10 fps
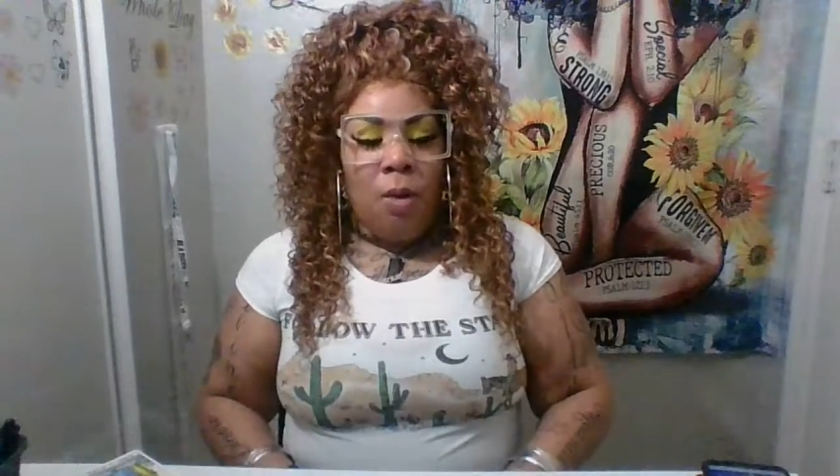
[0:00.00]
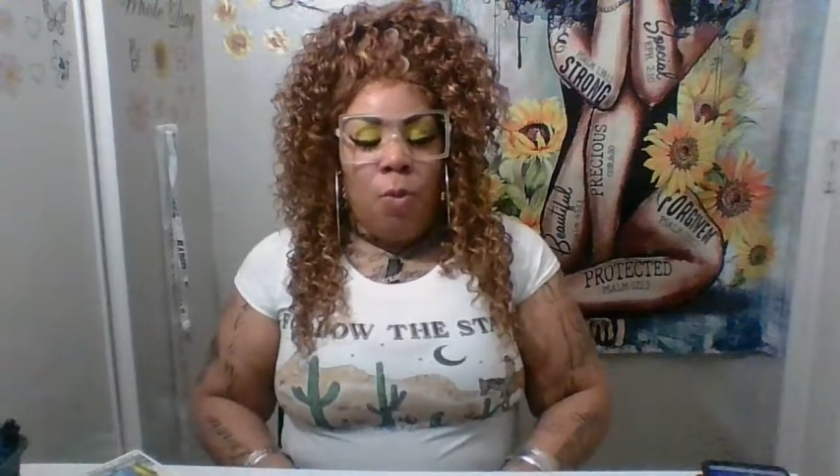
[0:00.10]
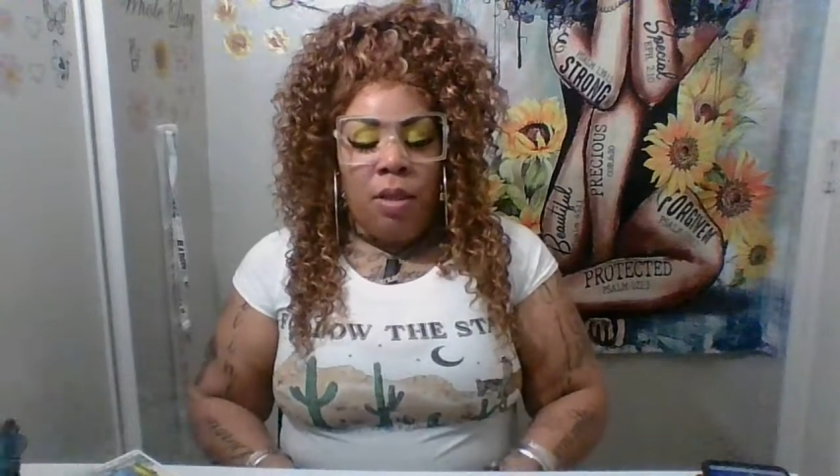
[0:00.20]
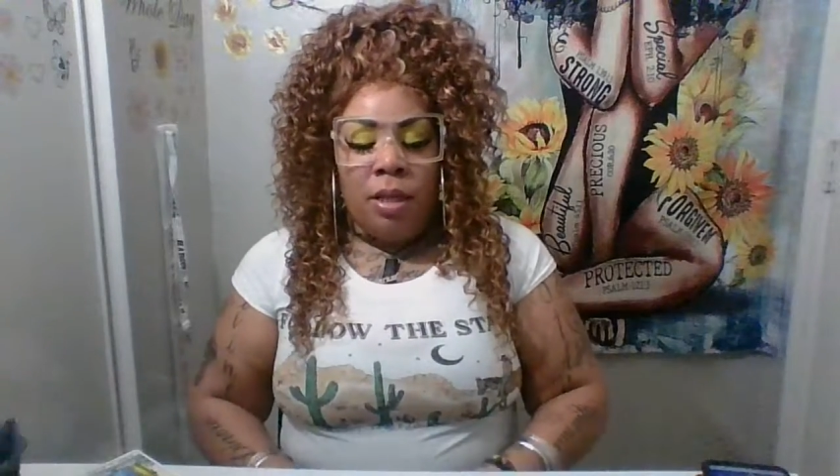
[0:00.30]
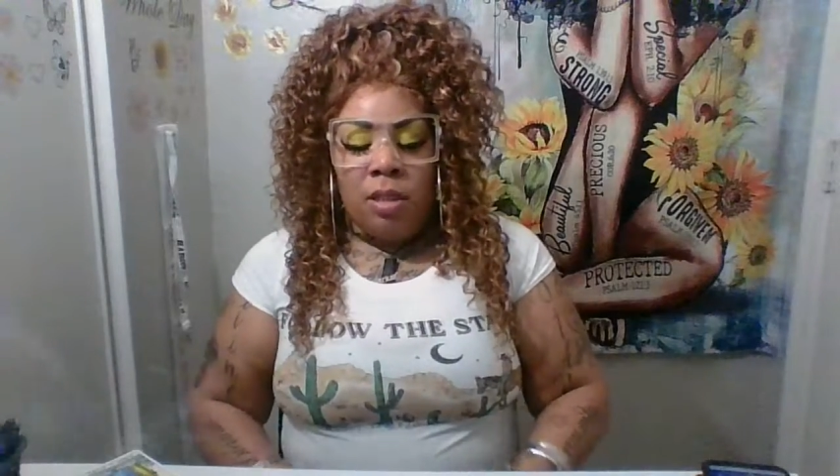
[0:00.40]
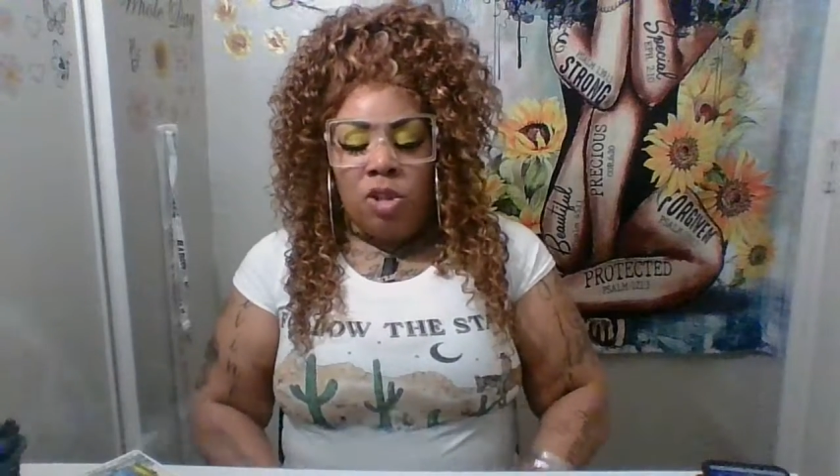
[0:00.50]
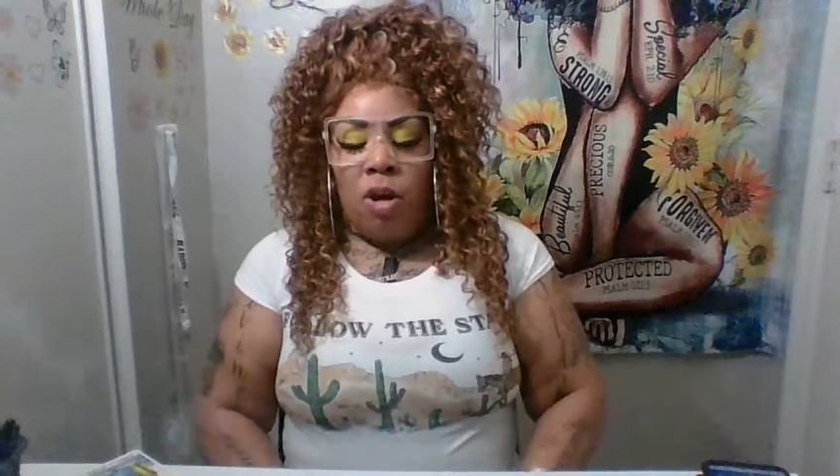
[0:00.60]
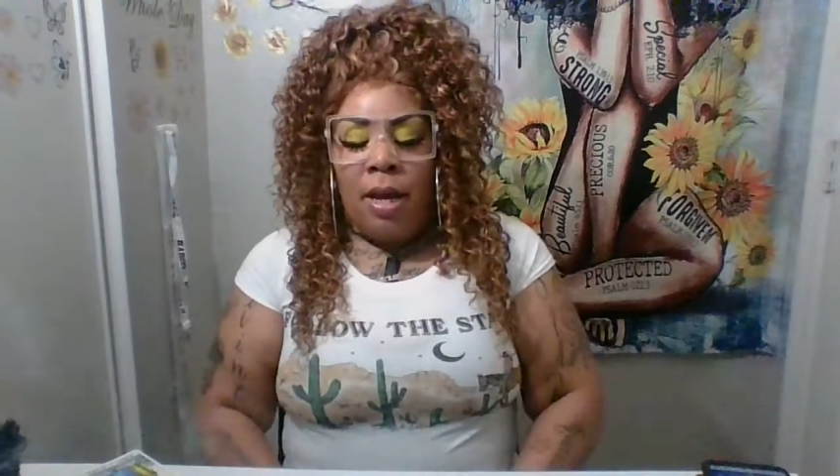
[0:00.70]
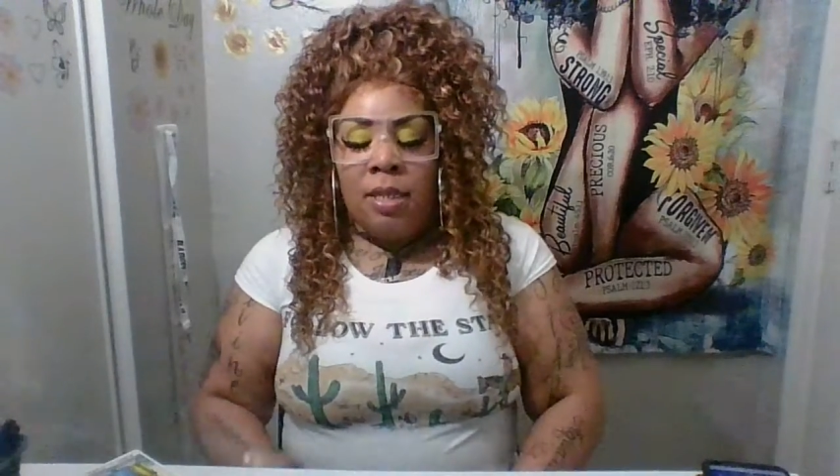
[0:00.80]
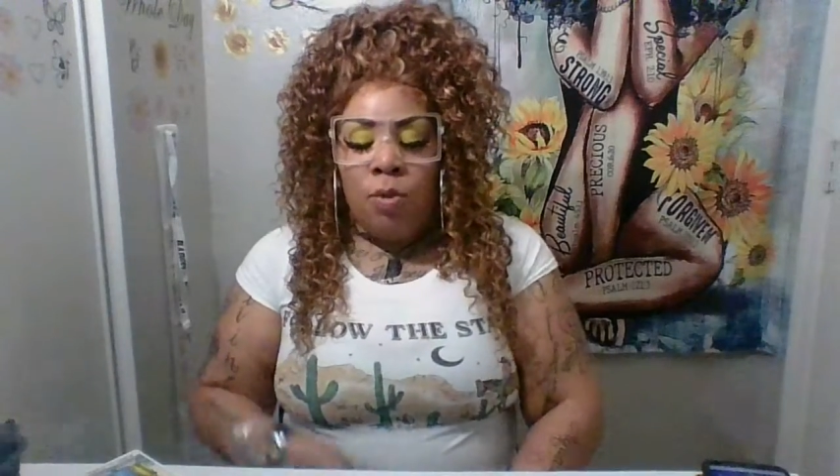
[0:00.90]
whether it's
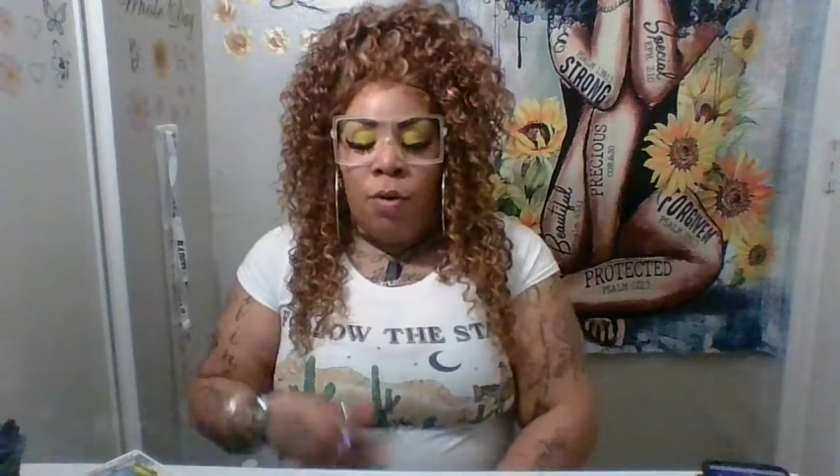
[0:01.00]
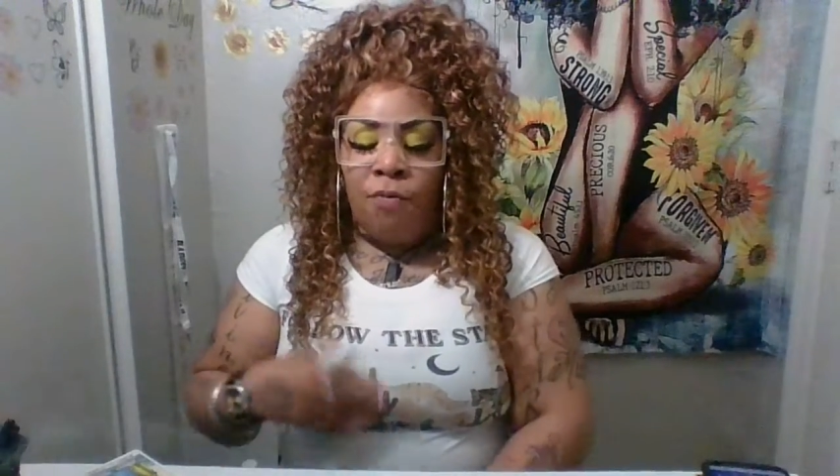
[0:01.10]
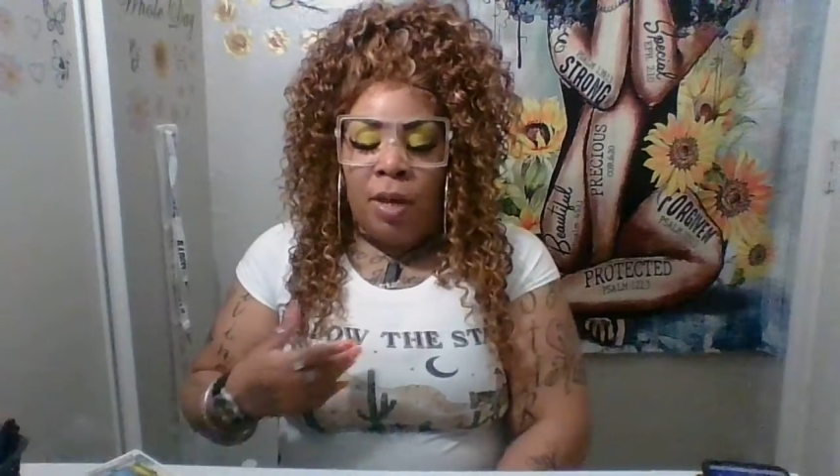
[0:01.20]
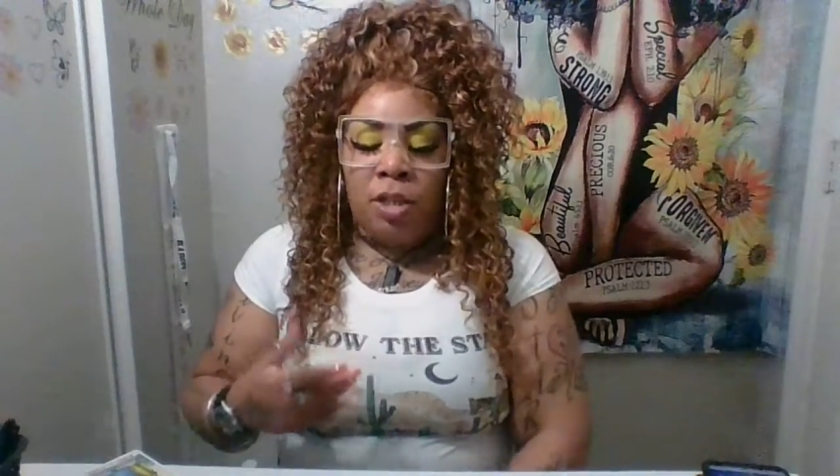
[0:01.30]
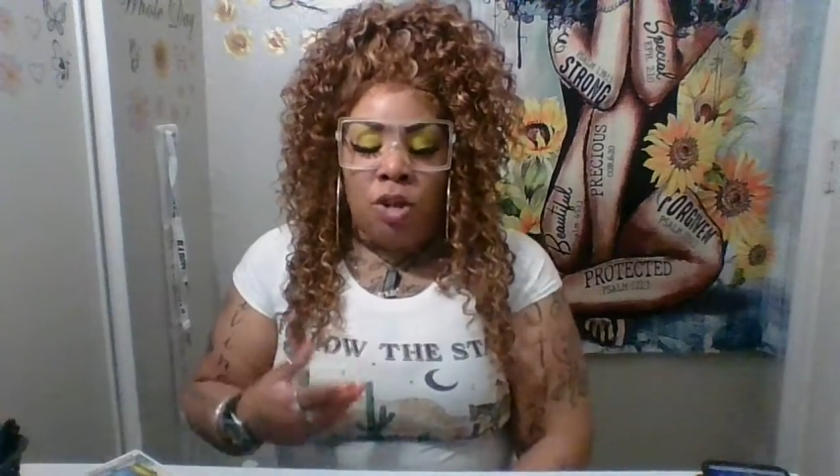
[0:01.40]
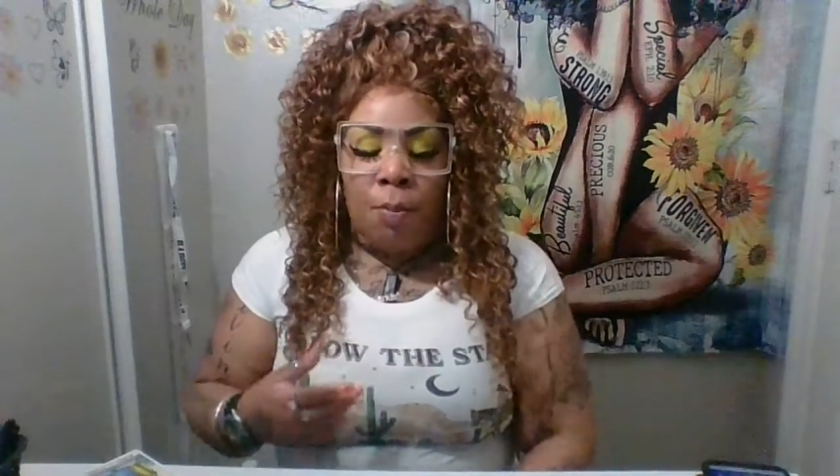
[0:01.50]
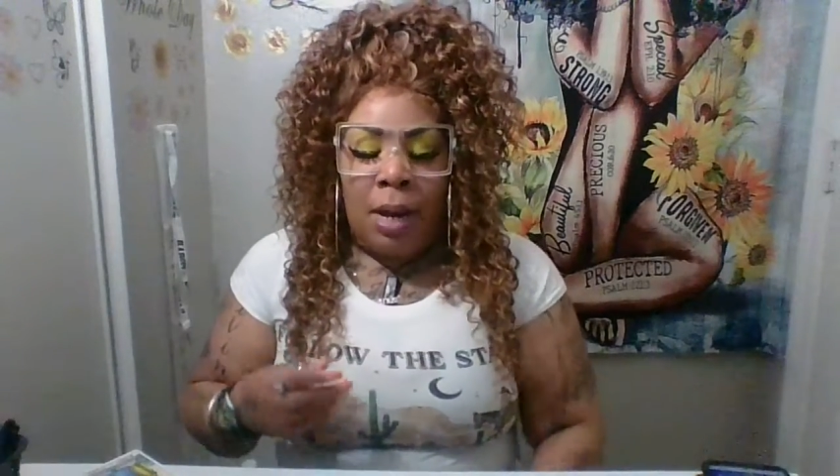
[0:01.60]
trying to affect your